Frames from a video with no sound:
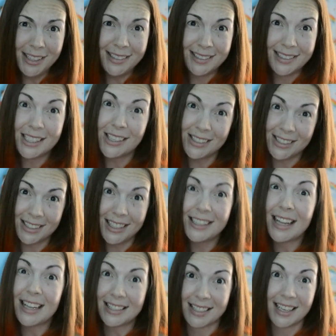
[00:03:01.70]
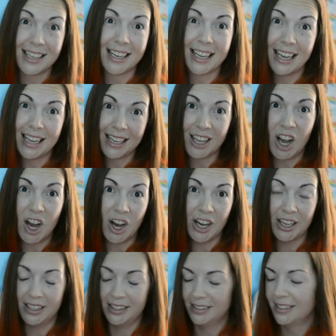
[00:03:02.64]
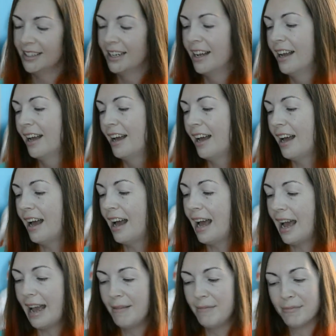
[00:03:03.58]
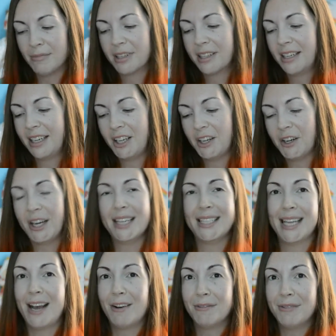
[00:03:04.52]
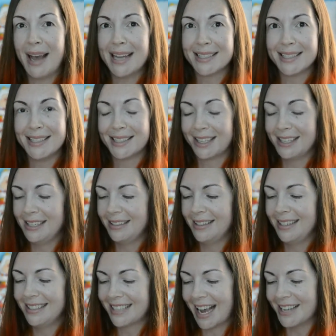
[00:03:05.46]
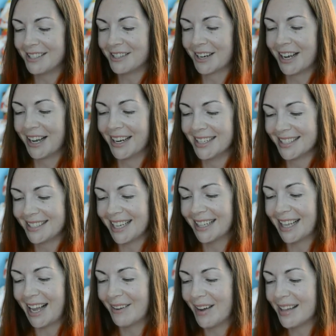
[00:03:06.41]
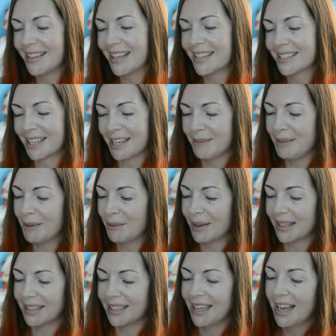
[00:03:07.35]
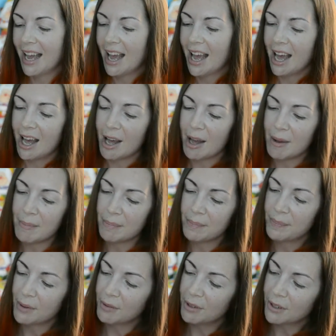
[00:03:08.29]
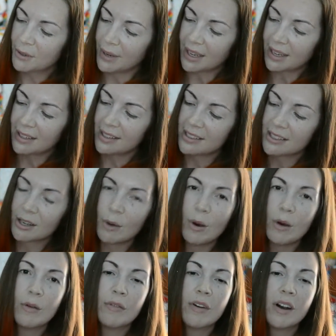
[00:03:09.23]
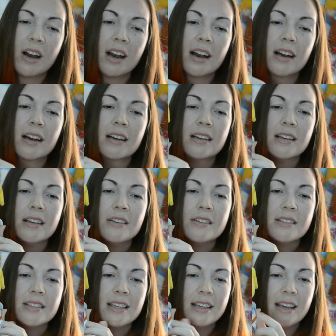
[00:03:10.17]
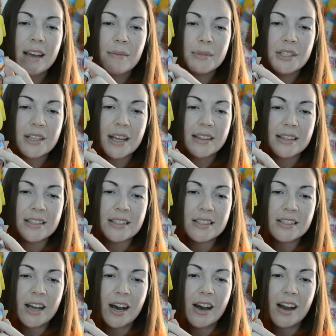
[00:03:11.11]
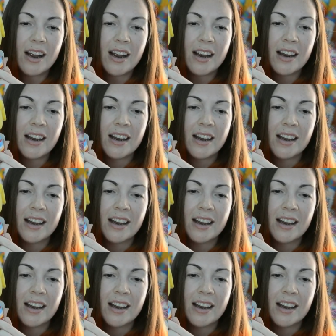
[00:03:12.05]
Seriously? That's gonna get gone. I'm really curious how fast these guys are gonna sell out. I think it's gonna be quickly. But real quick, let's go over, you see, yep, she's got the star